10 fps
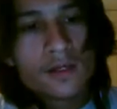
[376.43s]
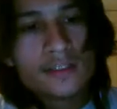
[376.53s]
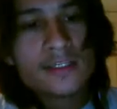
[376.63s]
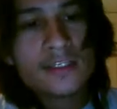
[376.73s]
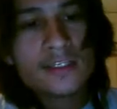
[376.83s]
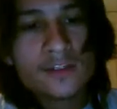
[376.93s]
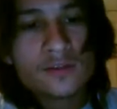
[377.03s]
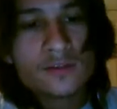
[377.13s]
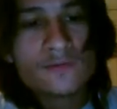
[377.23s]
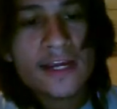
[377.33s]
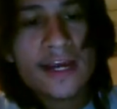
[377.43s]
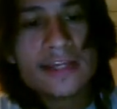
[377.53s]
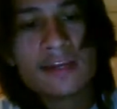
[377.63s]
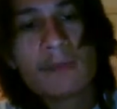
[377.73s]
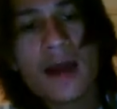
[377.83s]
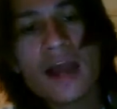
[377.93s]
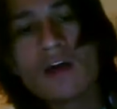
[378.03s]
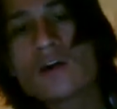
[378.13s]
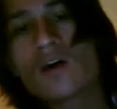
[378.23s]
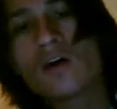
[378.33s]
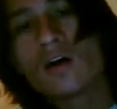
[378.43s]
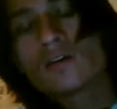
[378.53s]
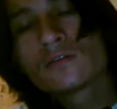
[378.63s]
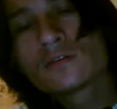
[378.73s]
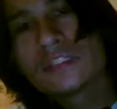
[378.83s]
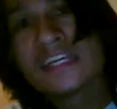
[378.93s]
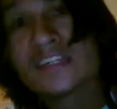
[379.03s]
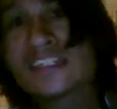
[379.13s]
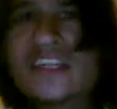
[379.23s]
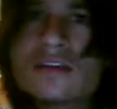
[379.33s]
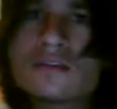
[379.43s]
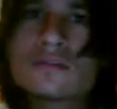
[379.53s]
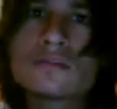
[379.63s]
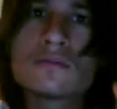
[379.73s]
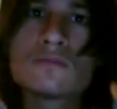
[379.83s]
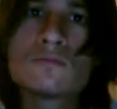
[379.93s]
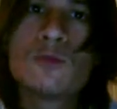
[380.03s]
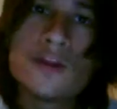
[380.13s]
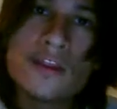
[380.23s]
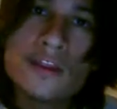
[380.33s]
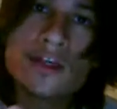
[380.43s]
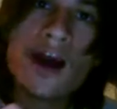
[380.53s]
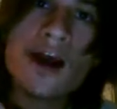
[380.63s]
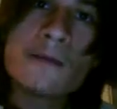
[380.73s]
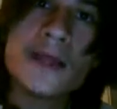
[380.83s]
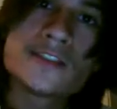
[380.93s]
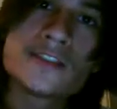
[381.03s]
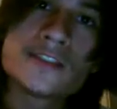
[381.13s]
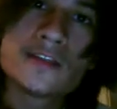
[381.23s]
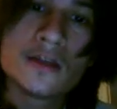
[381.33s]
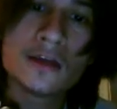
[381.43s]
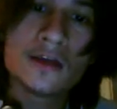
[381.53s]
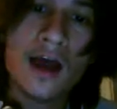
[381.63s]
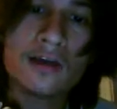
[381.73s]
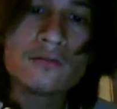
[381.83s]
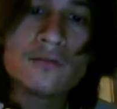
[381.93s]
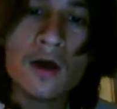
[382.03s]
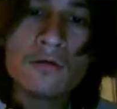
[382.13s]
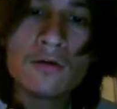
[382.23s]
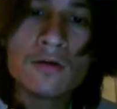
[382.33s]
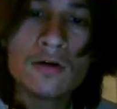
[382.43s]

It's easy to use a fake ID to buy alcohol. Is it? Put it in the comments. I don't know.